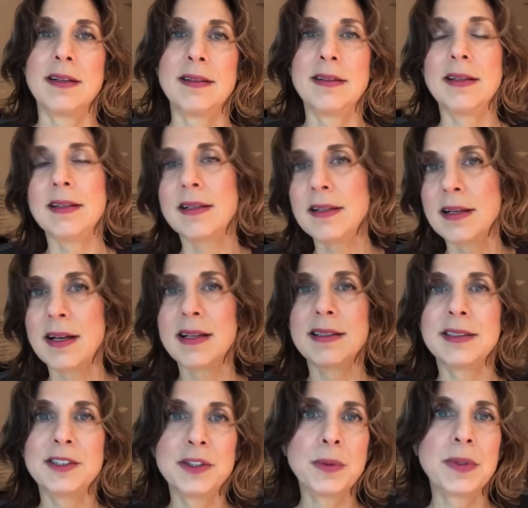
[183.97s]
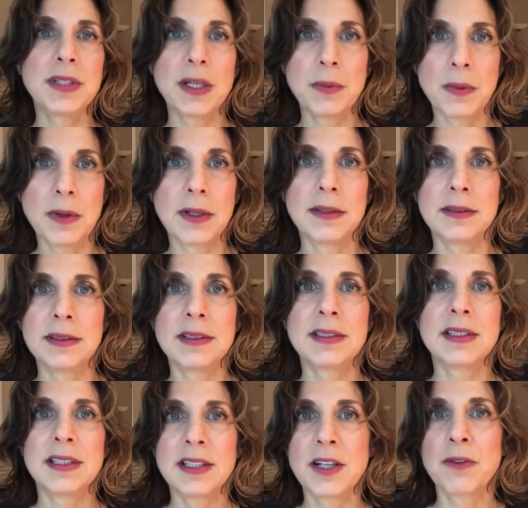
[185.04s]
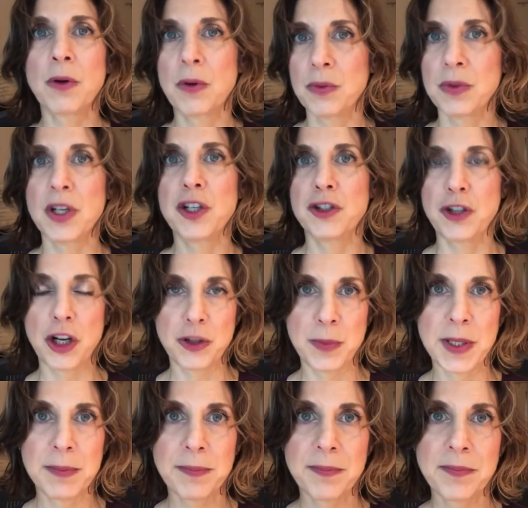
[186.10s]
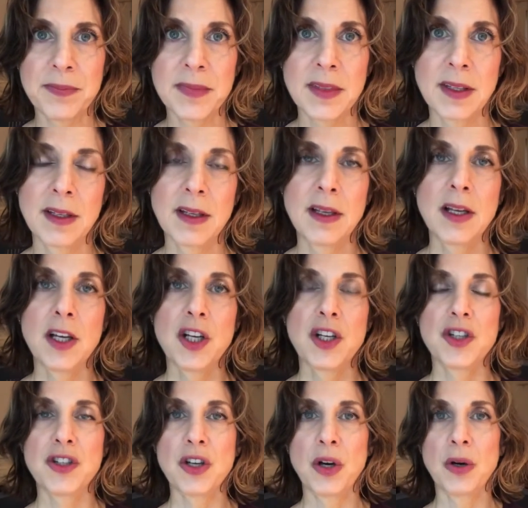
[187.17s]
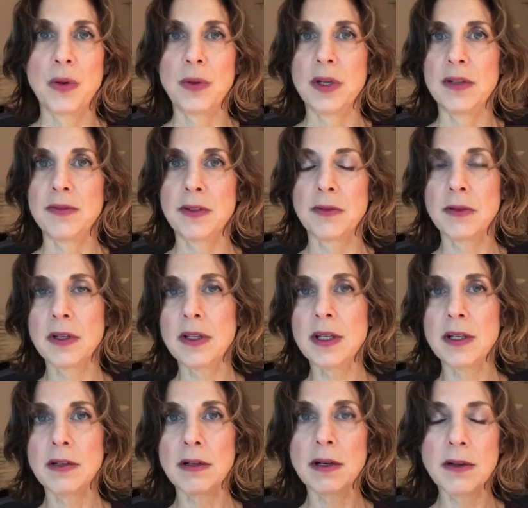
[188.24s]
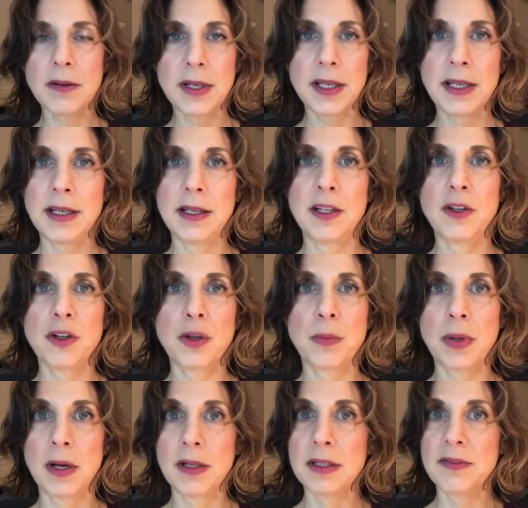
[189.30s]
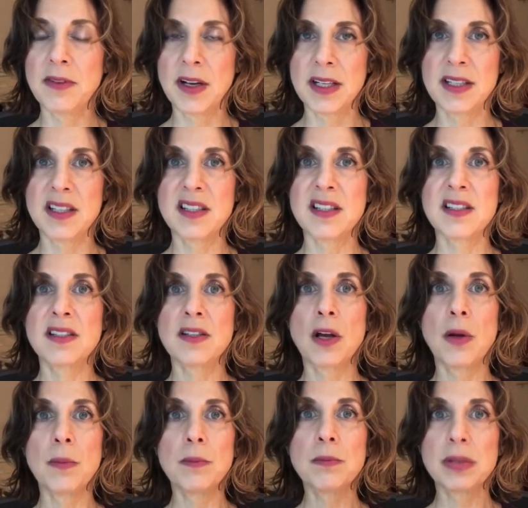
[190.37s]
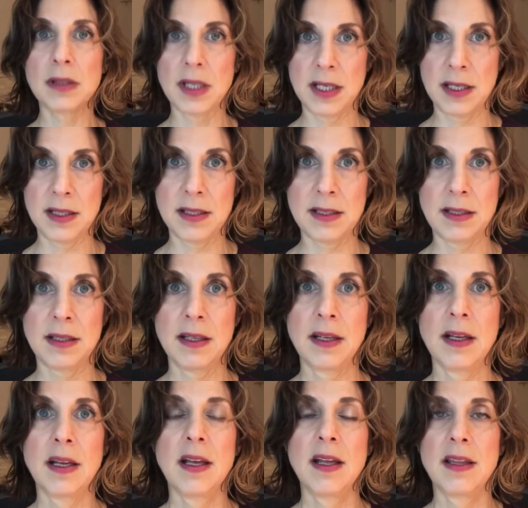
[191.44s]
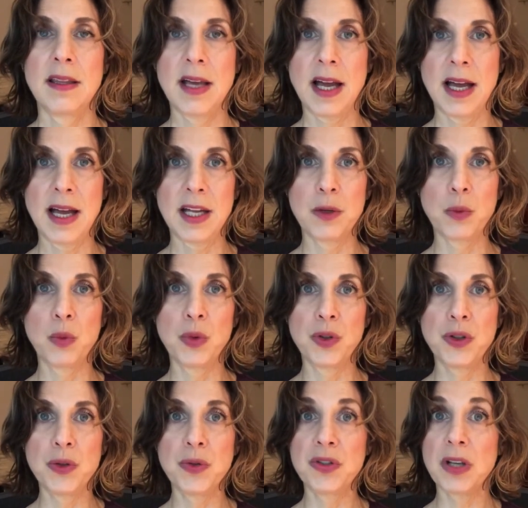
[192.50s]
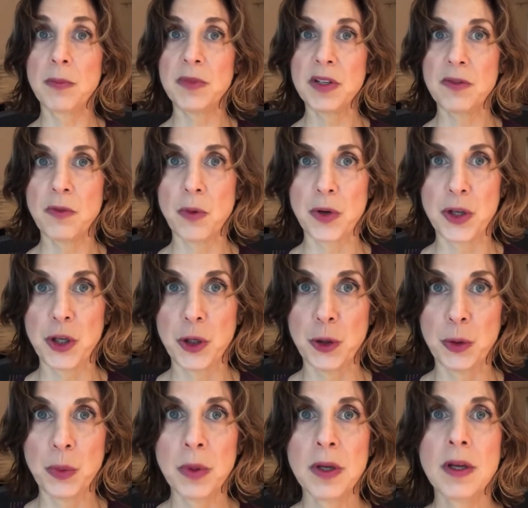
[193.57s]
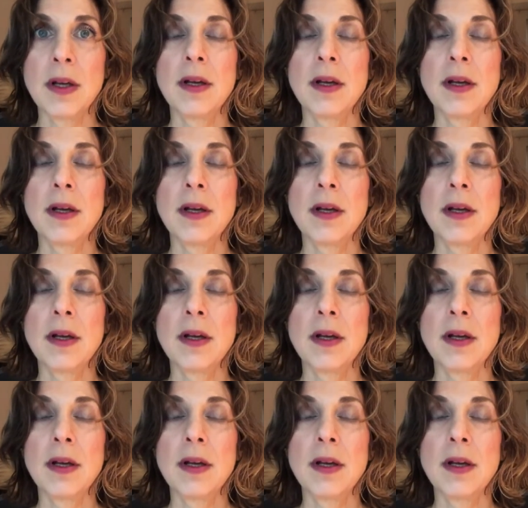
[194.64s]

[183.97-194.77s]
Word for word: They can kind of do what they want with their own judgment. So if you're really in a hurry, you know, you'll probably find some place that would do something for you.